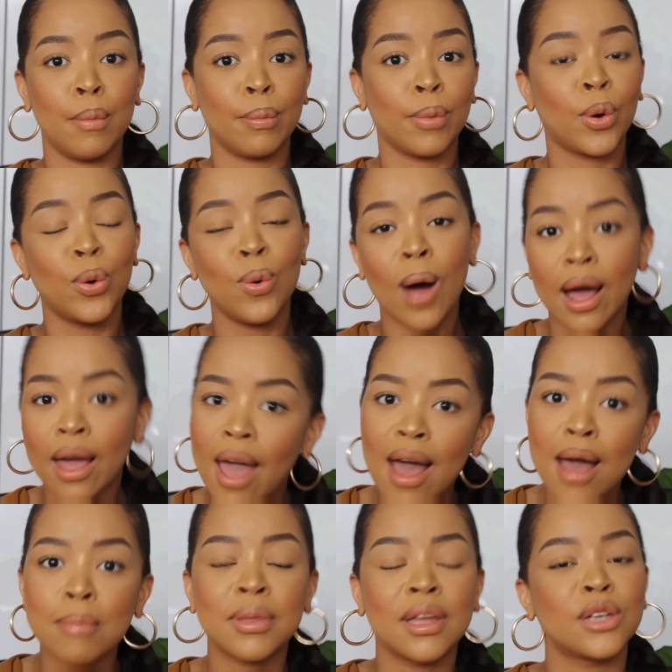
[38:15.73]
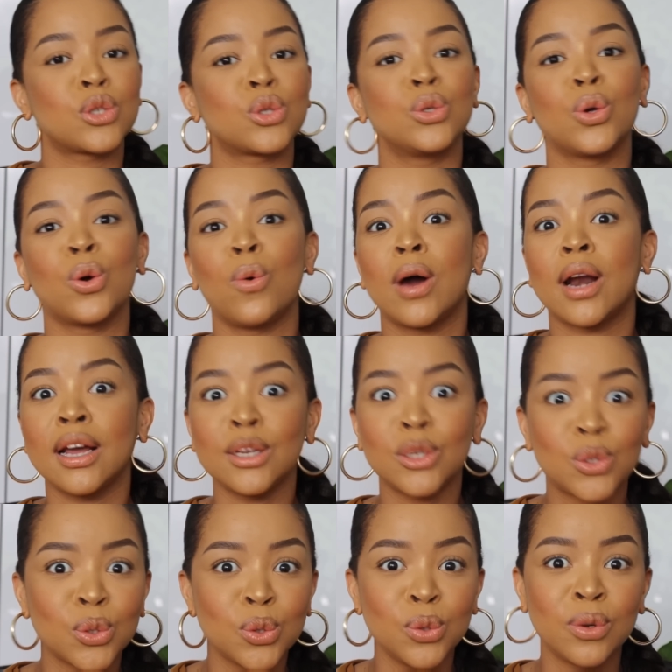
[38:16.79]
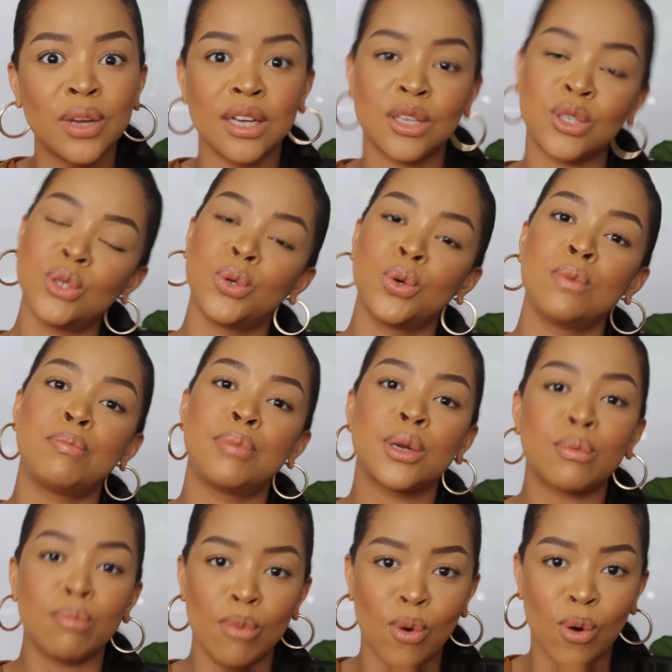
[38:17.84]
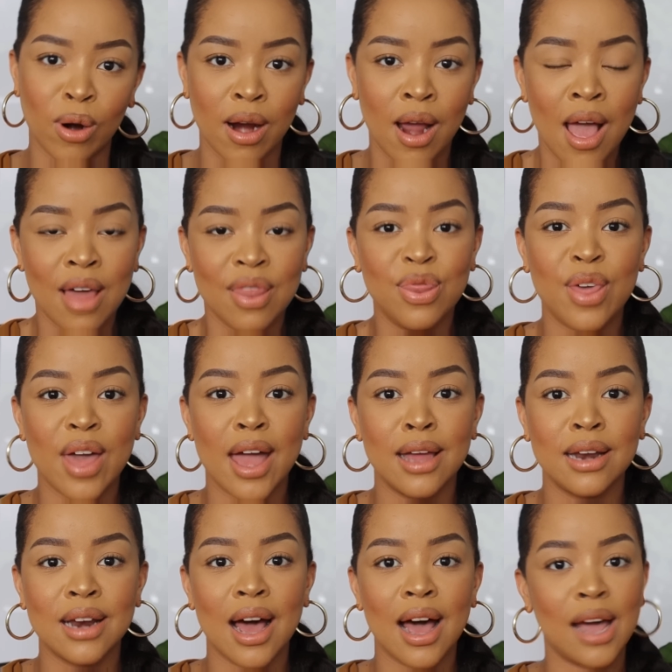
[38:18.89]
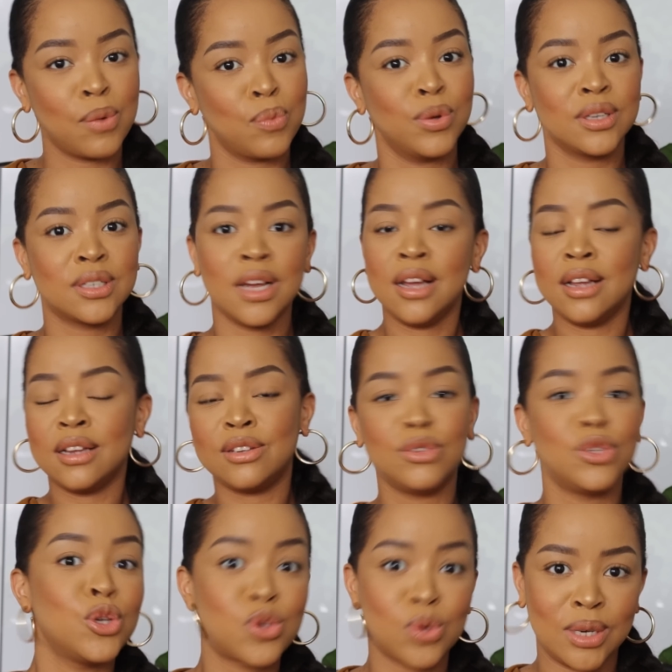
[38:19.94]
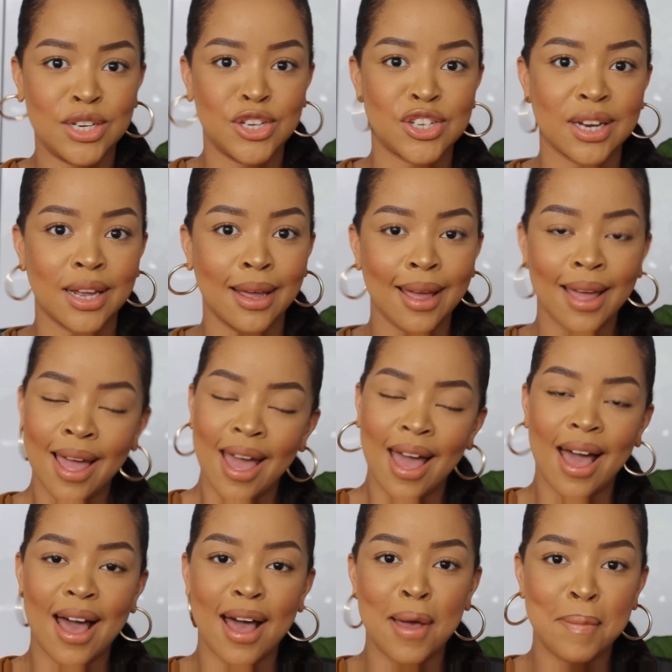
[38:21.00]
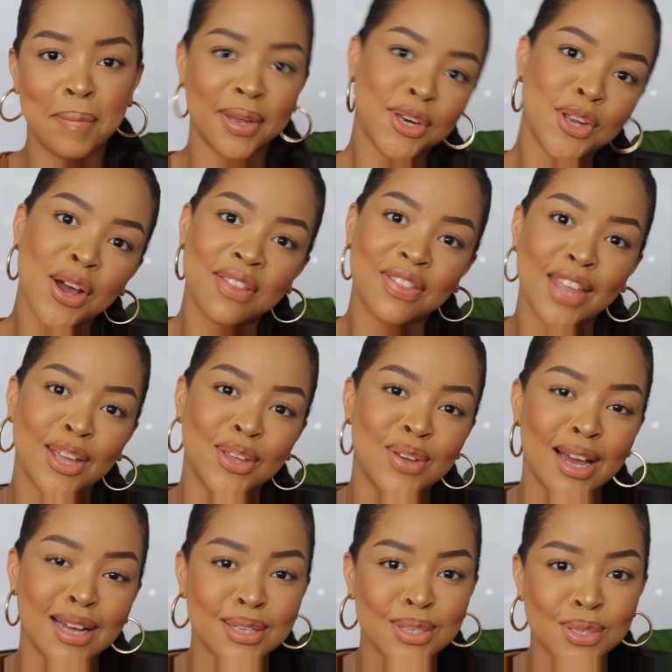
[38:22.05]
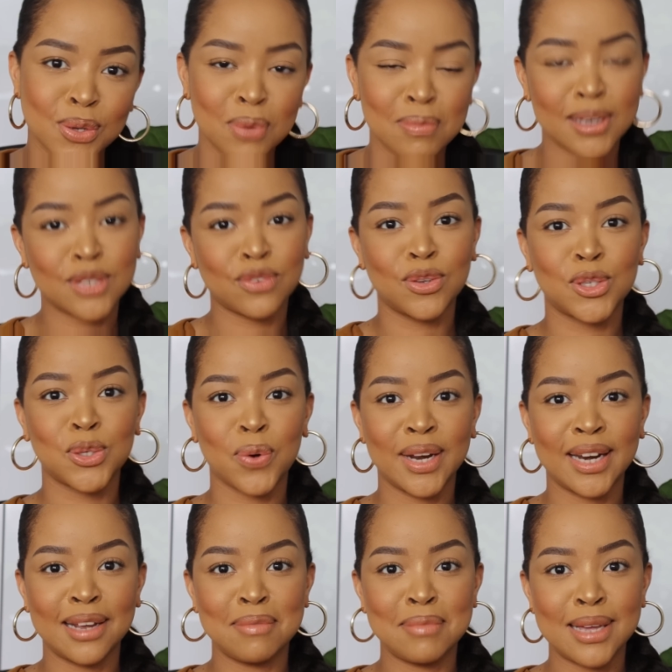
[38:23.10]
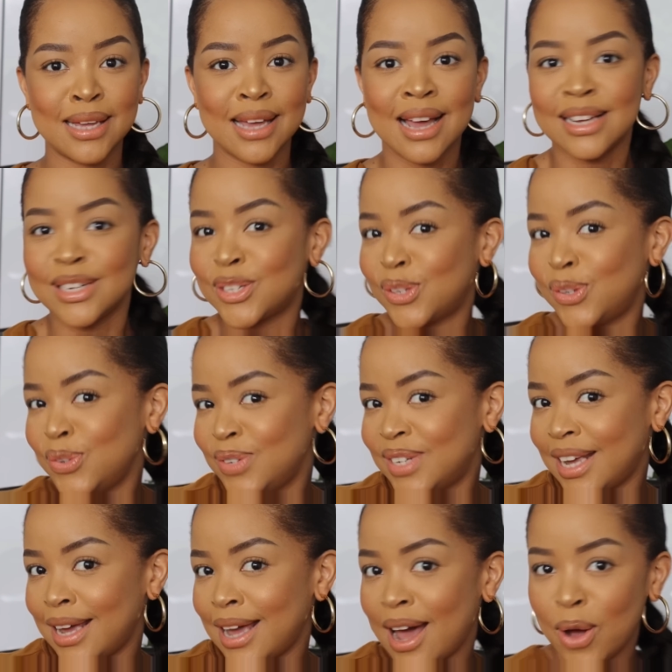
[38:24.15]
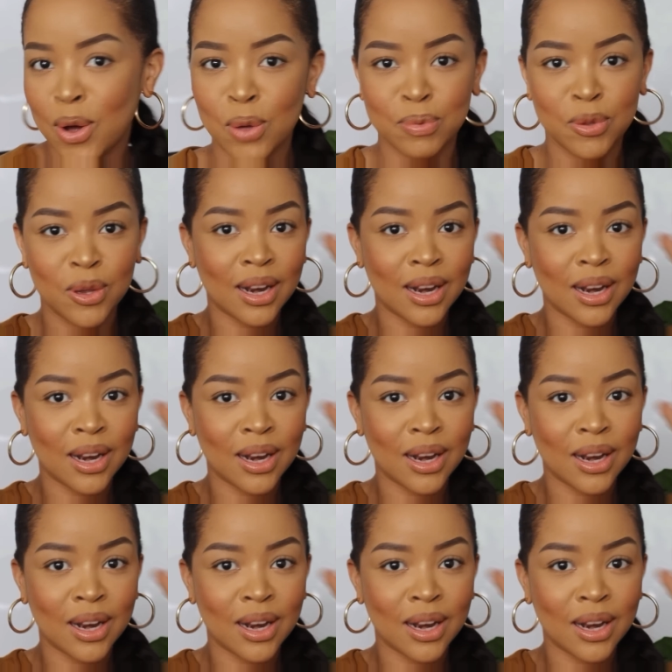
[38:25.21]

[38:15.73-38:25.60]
who I am, get to know what I do, get to know a bit more than I would usually share. And yeah, thank you guys so much for joining me today. I hope you